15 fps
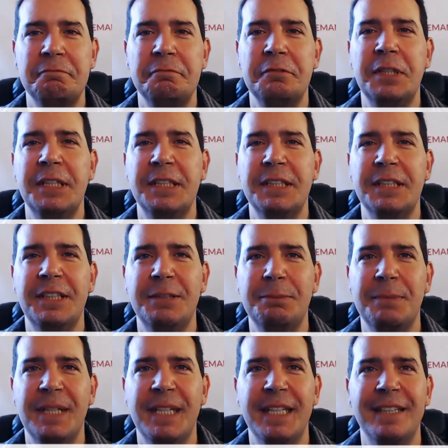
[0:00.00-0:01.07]
Right
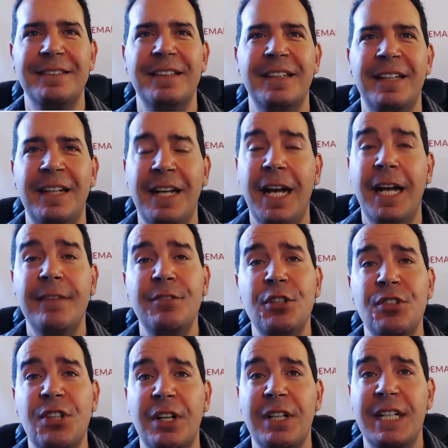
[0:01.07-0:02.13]
on, man. I've
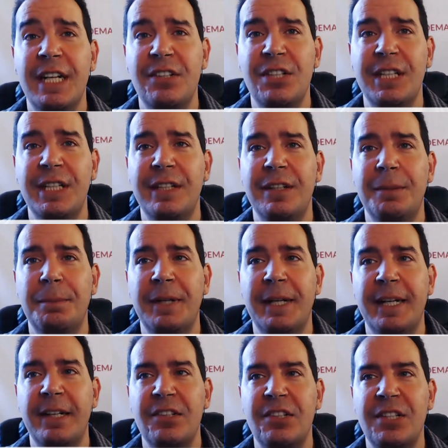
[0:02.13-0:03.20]
used Audacity in the
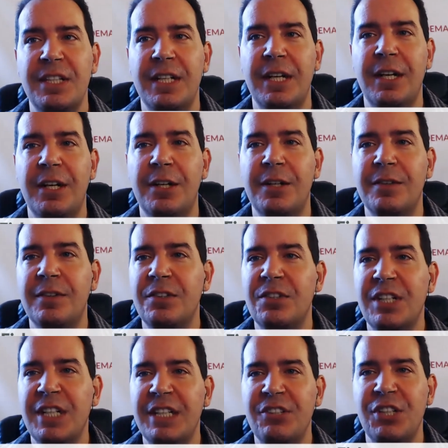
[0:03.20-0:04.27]
past.
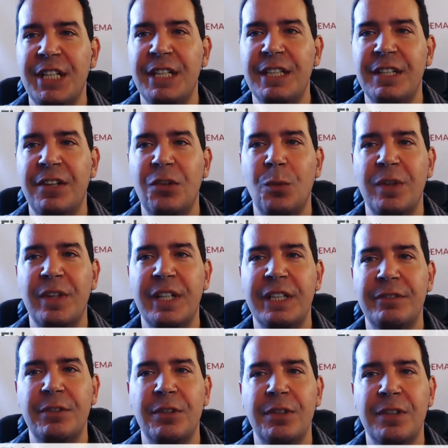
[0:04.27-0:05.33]
There's actually another one that
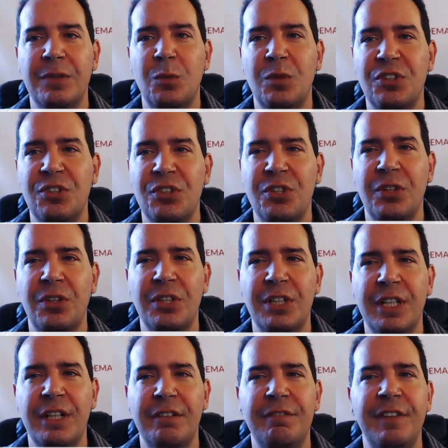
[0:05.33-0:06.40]
I've heard, which is called
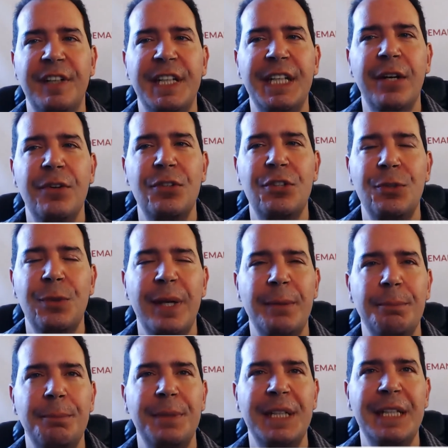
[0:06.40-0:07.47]
Video to
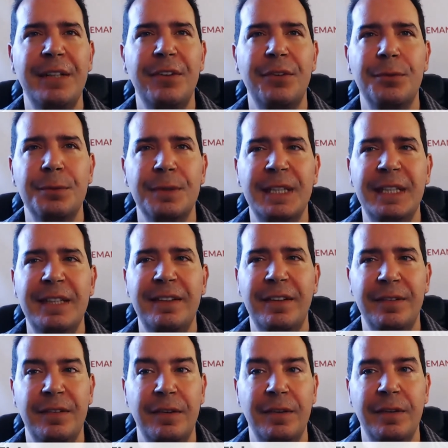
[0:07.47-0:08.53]

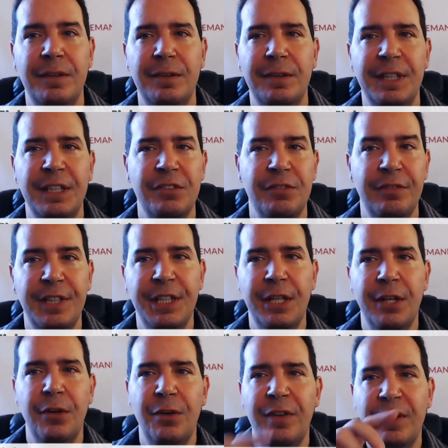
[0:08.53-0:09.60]
MP3. Literally, it's
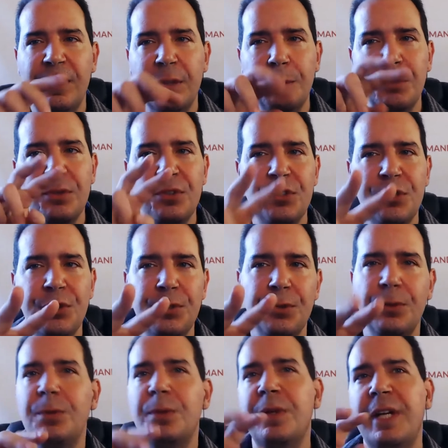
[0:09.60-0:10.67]
video and the number
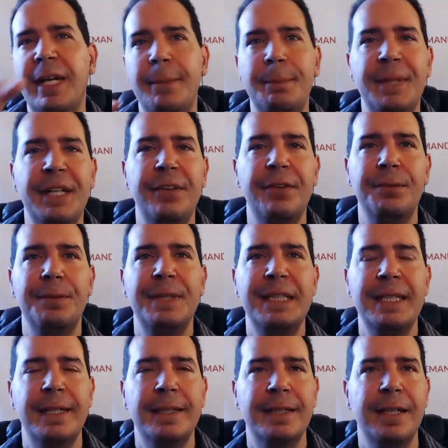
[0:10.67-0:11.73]
2
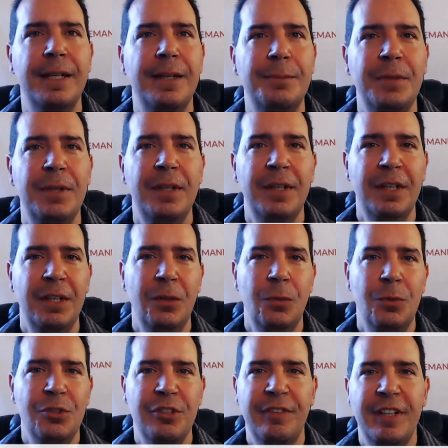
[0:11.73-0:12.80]
MP3.com,
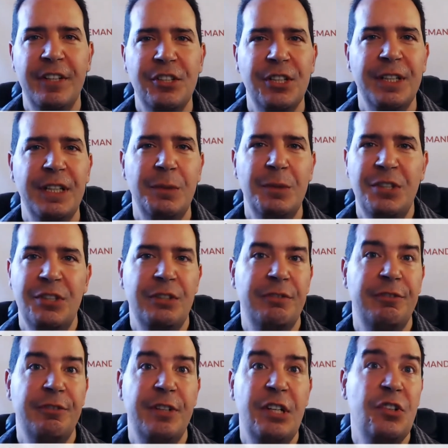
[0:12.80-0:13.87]
which I've which is a
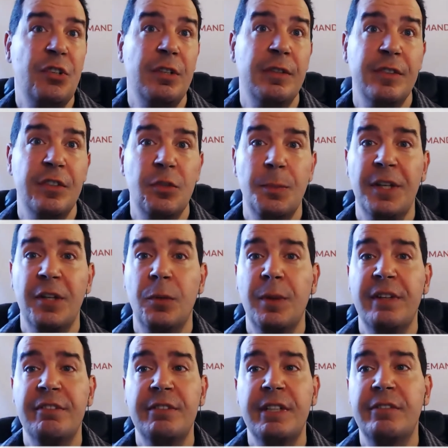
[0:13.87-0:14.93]
free service, by the way, for